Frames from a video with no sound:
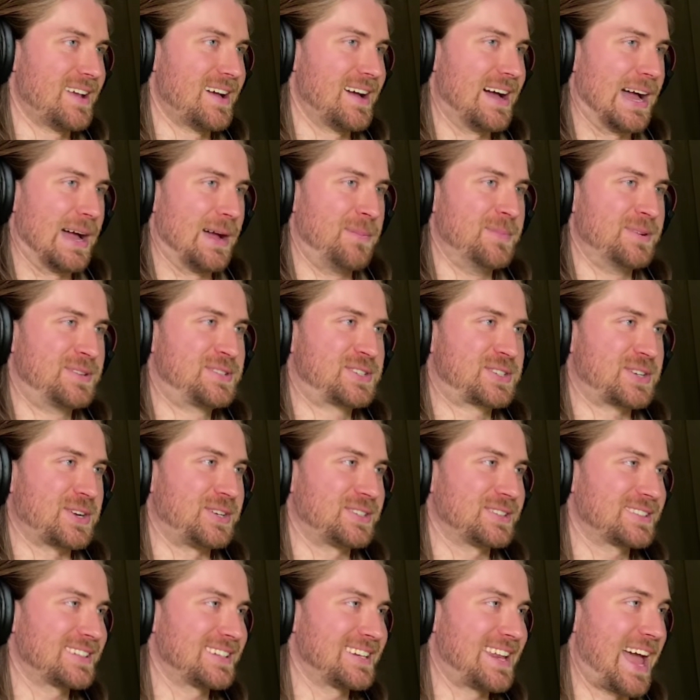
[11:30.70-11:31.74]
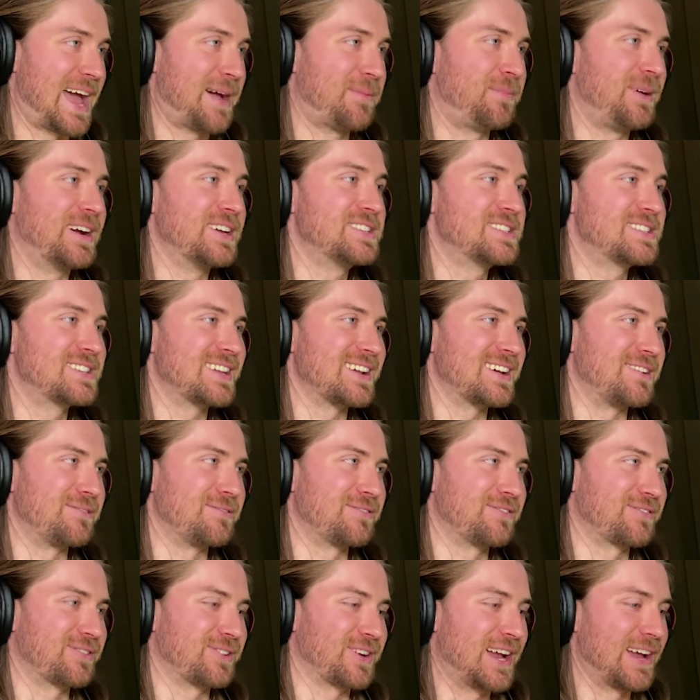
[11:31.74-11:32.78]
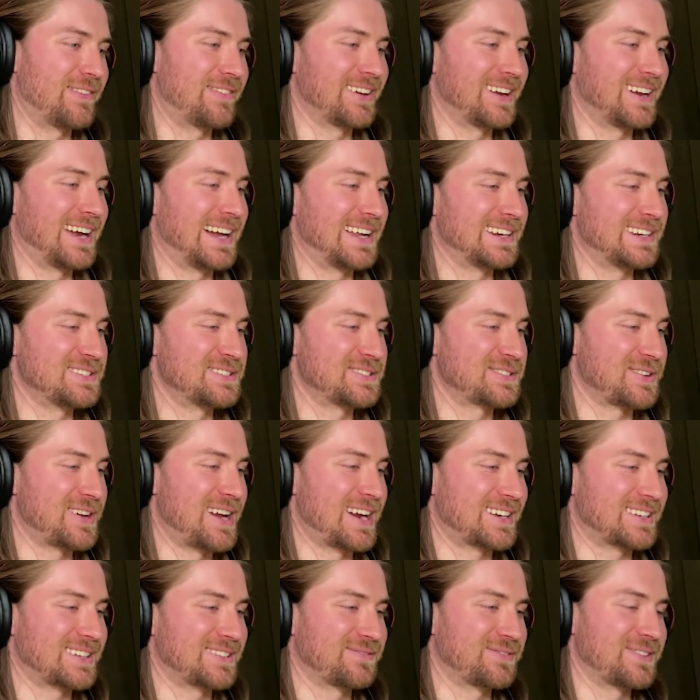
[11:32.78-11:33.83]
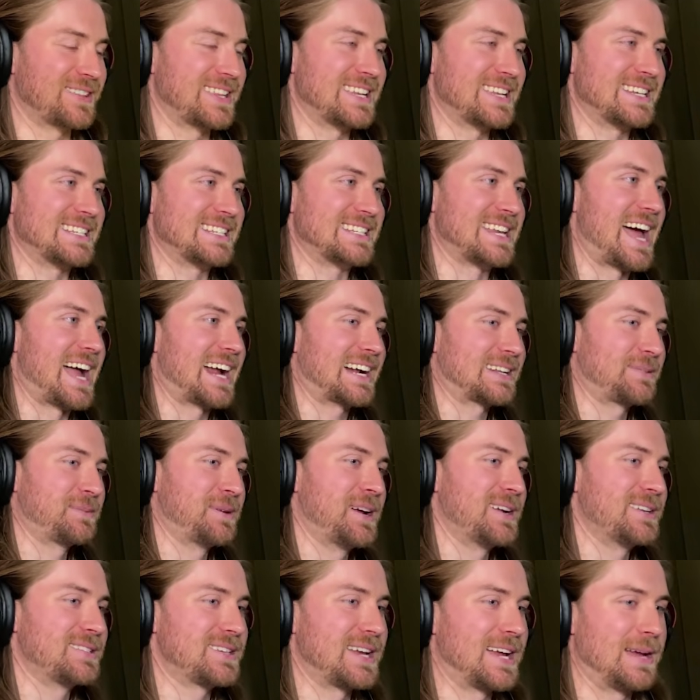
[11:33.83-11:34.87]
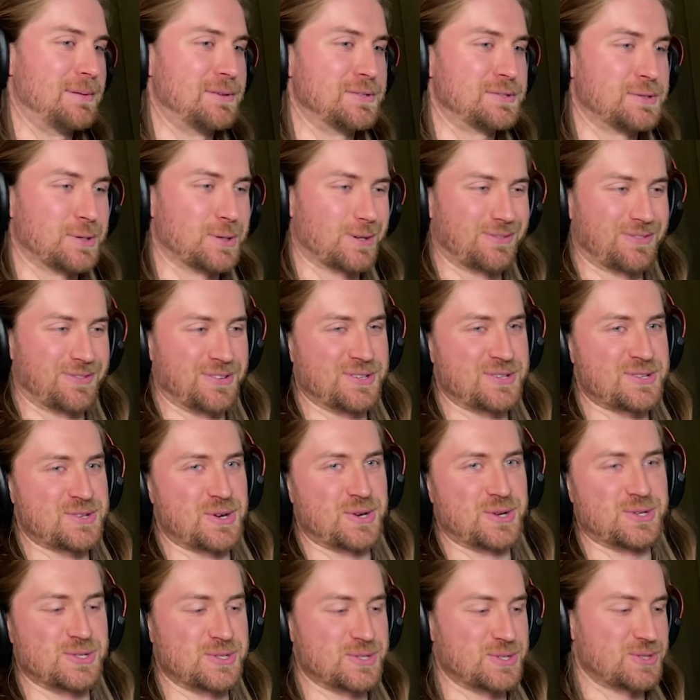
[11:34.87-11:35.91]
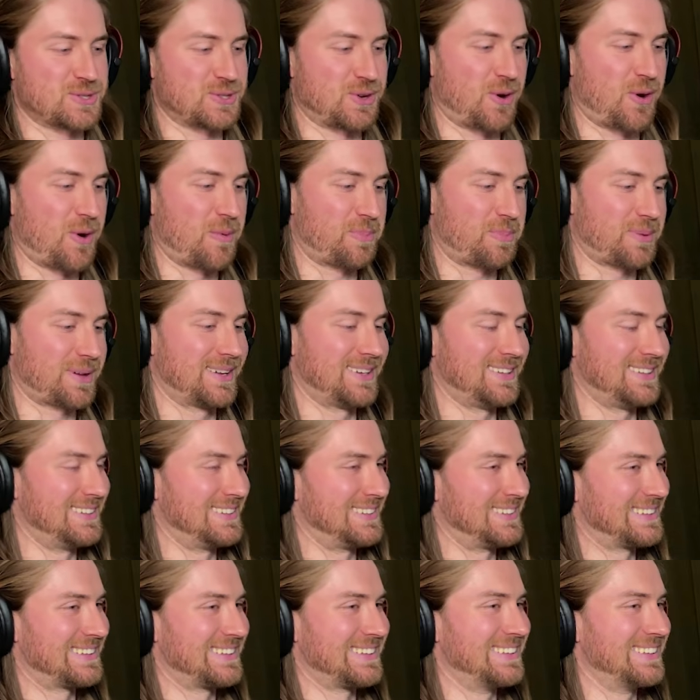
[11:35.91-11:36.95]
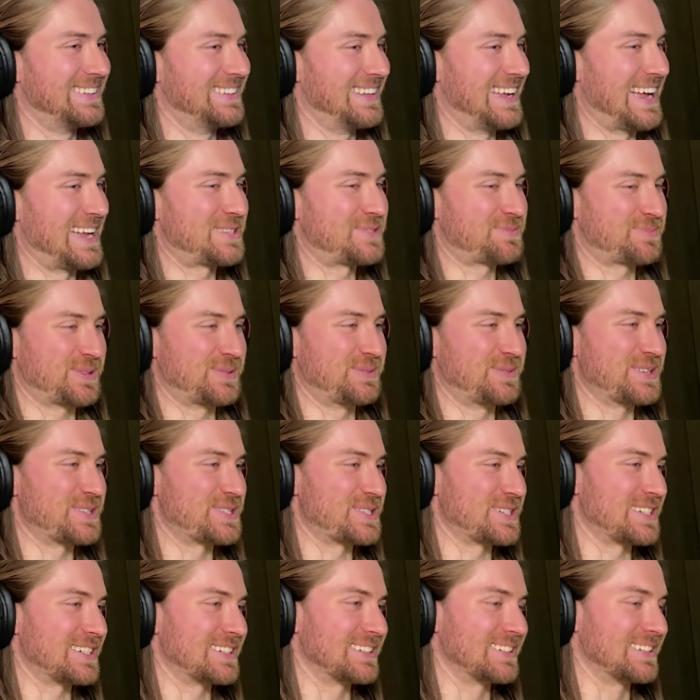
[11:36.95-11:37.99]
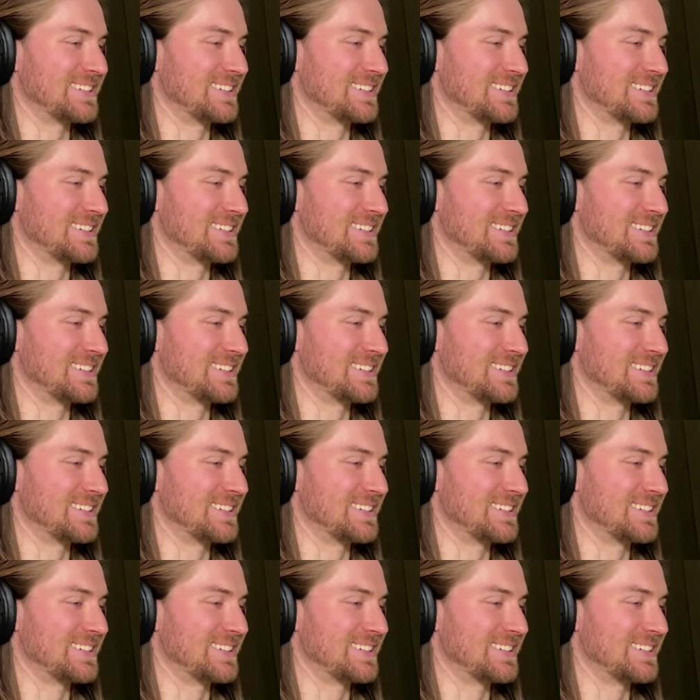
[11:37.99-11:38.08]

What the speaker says: I'm insulted at myself for having gotten distracted for the exact amount of time it took for a sturgeon to show up. That's pretty much it.